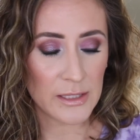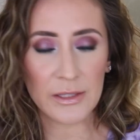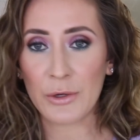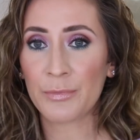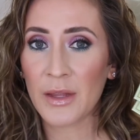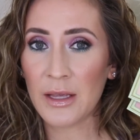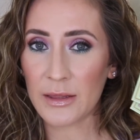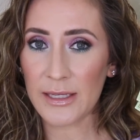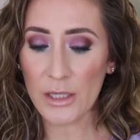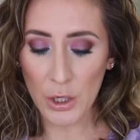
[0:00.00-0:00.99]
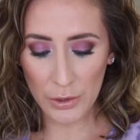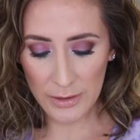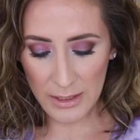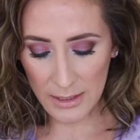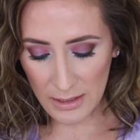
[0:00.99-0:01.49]
So these are
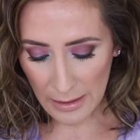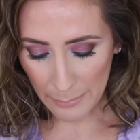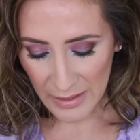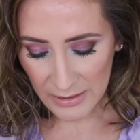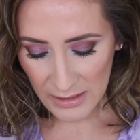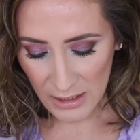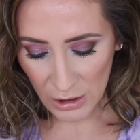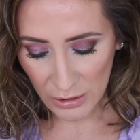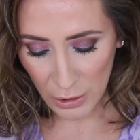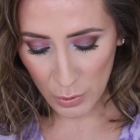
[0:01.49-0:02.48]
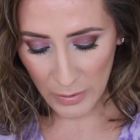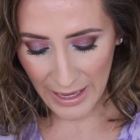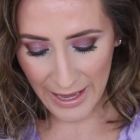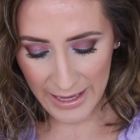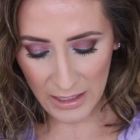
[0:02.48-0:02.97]
the PixiGlow
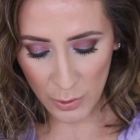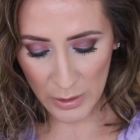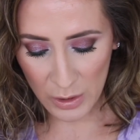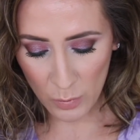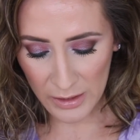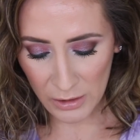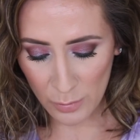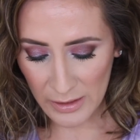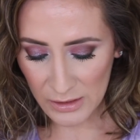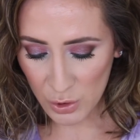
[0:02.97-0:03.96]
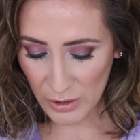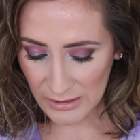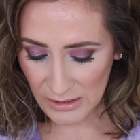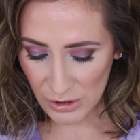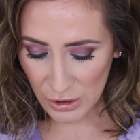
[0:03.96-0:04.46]
Cake 3-in-1 Luminous
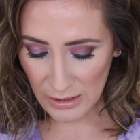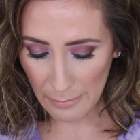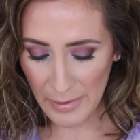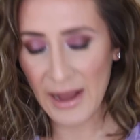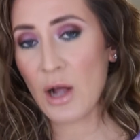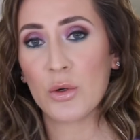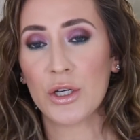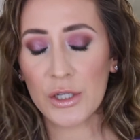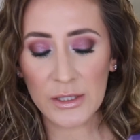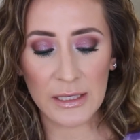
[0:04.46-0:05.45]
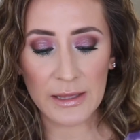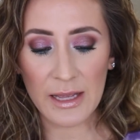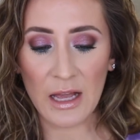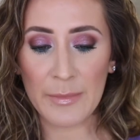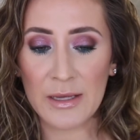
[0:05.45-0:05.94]
Transition Powders. They
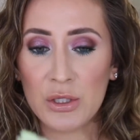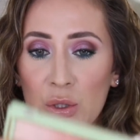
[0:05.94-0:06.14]
come in